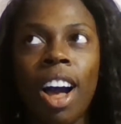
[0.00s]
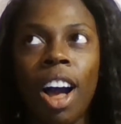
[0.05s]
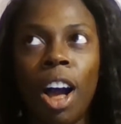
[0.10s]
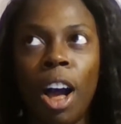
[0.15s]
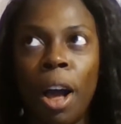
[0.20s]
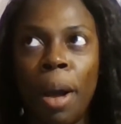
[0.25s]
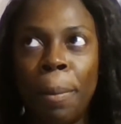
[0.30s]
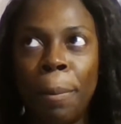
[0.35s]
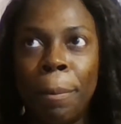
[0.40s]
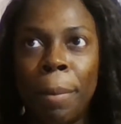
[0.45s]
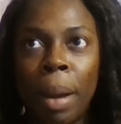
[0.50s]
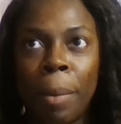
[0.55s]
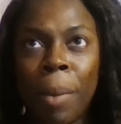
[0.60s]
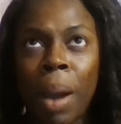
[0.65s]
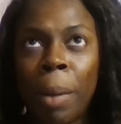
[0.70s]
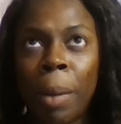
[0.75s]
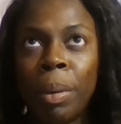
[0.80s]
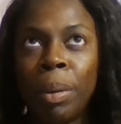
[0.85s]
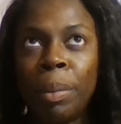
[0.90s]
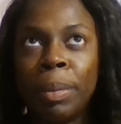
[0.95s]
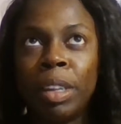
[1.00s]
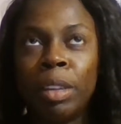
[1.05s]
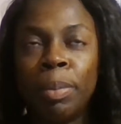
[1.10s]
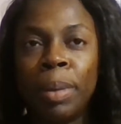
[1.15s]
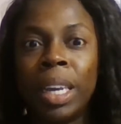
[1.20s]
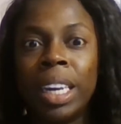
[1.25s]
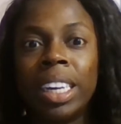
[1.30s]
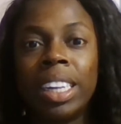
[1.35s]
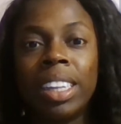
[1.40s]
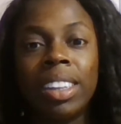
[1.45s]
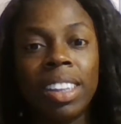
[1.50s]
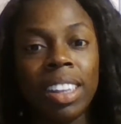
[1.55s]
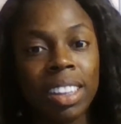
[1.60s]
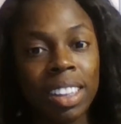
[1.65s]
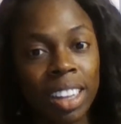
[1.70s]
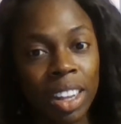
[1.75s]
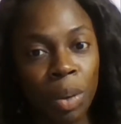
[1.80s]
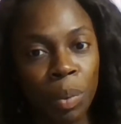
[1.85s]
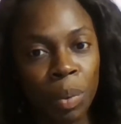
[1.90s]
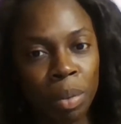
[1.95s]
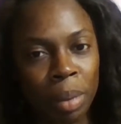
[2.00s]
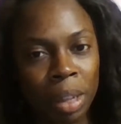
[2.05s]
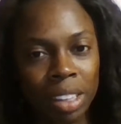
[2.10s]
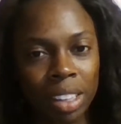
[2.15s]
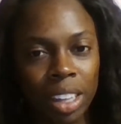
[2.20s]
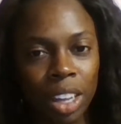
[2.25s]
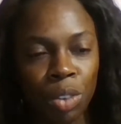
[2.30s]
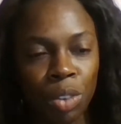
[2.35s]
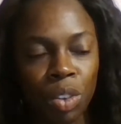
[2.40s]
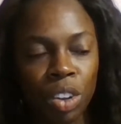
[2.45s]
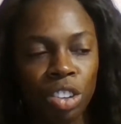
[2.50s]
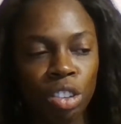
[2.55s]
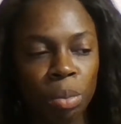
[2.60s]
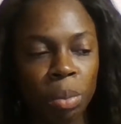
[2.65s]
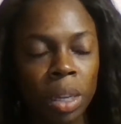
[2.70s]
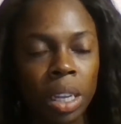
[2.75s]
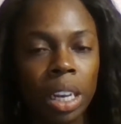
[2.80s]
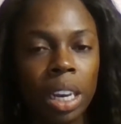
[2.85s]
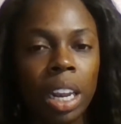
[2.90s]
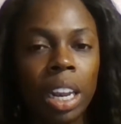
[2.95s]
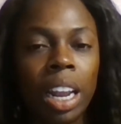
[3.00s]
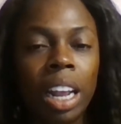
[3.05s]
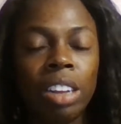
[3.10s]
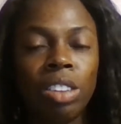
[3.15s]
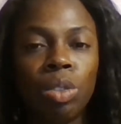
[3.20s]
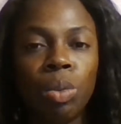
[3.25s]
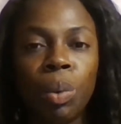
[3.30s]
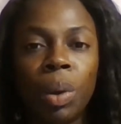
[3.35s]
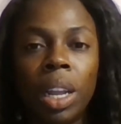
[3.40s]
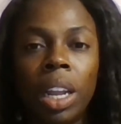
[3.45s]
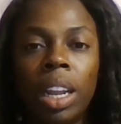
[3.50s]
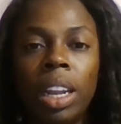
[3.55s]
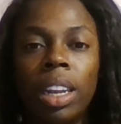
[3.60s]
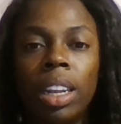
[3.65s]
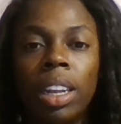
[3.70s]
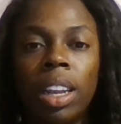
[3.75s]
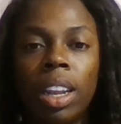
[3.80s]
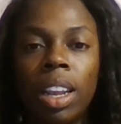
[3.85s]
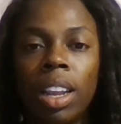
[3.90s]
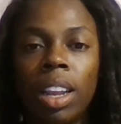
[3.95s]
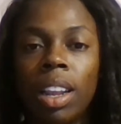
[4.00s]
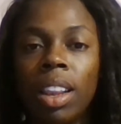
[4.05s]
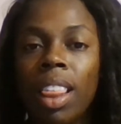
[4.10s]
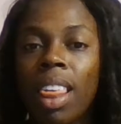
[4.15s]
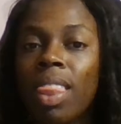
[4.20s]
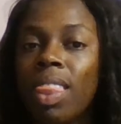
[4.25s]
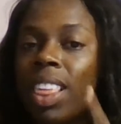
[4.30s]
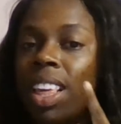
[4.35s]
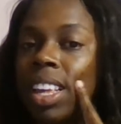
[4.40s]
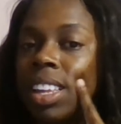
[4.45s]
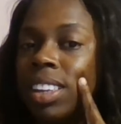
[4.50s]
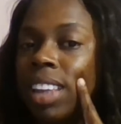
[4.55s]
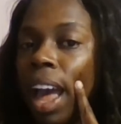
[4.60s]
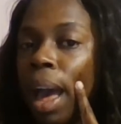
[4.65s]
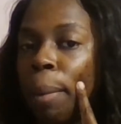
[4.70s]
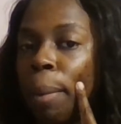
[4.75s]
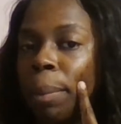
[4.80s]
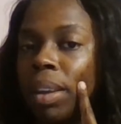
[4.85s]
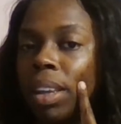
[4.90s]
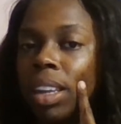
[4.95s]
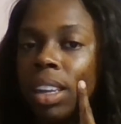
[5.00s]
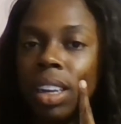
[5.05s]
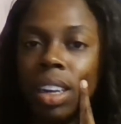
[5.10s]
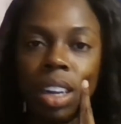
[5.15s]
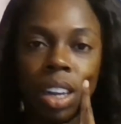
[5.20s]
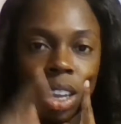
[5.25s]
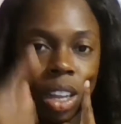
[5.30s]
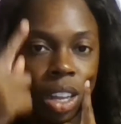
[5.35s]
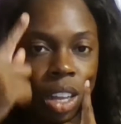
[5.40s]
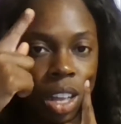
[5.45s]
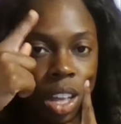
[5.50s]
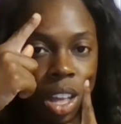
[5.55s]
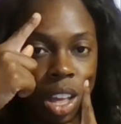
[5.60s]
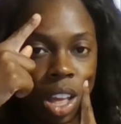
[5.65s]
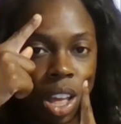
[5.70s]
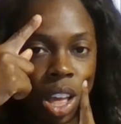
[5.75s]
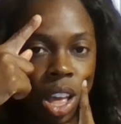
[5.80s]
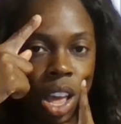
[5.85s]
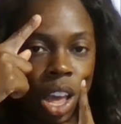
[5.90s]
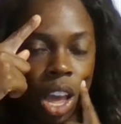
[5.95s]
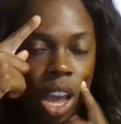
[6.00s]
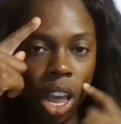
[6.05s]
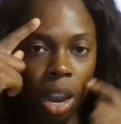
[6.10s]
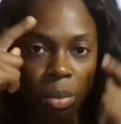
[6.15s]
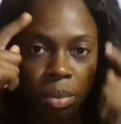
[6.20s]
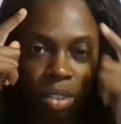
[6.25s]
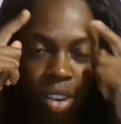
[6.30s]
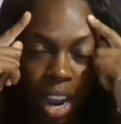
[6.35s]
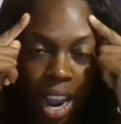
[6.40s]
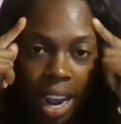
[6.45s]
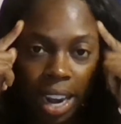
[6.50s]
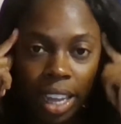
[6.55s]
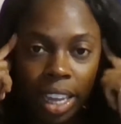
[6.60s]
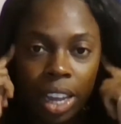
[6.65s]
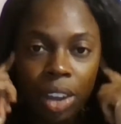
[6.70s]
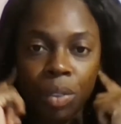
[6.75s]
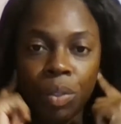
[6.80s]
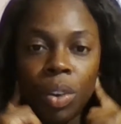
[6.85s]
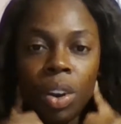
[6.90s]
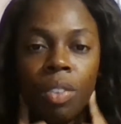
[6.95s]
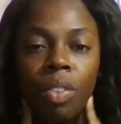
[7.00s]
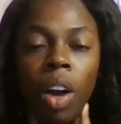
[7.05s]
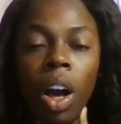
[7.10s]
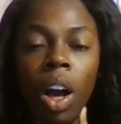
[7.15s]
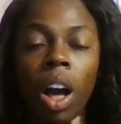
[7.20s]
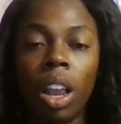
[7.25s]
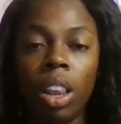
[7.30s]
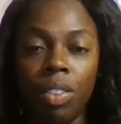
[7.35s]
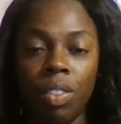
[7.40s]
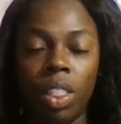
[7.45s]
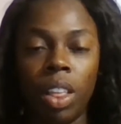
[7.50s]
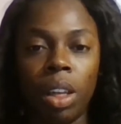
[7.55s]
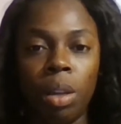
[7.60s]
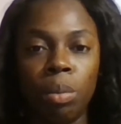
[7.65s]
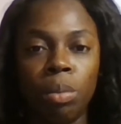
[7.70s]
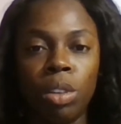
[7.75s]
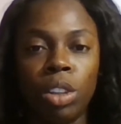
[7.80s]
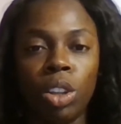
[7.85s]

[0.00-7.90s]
Um, my problem is being consistent with my skin regimen and that's when these happen and I'm trying to get rid of all of them.